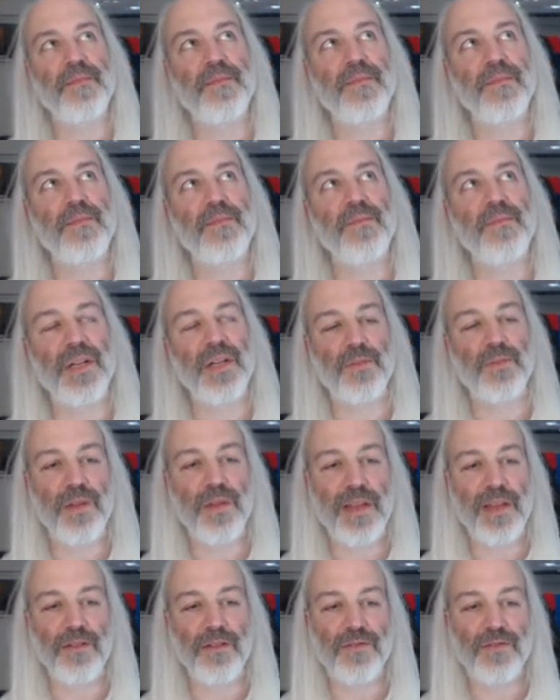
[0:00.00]

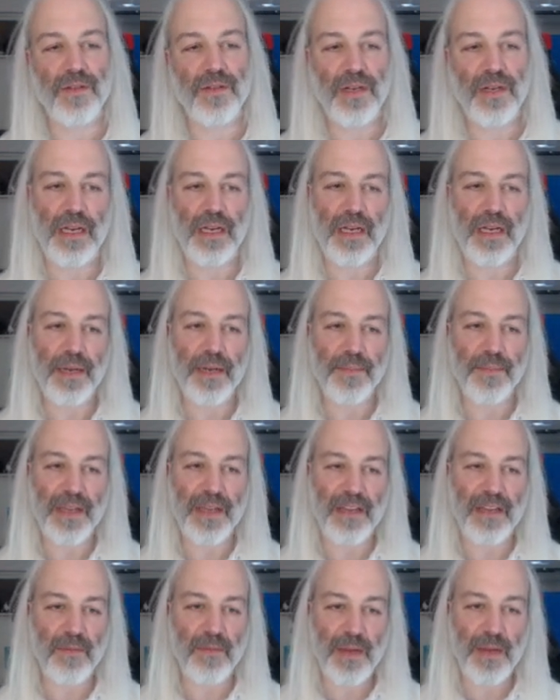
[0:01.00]

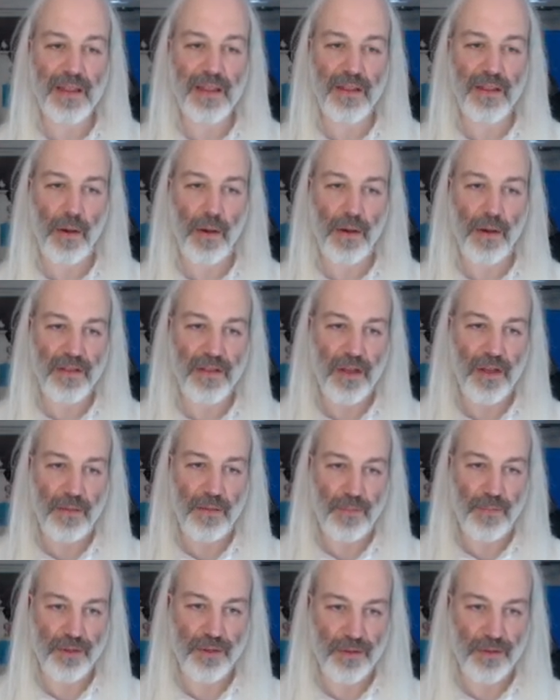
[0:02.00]
giving me the
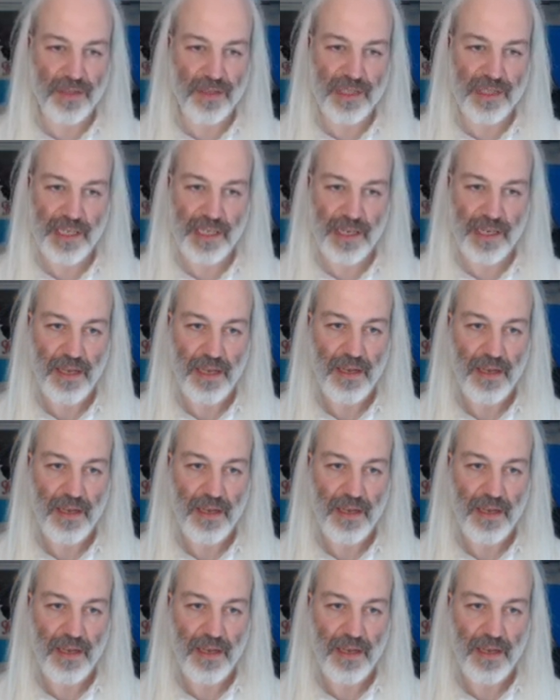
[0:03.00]
opportunity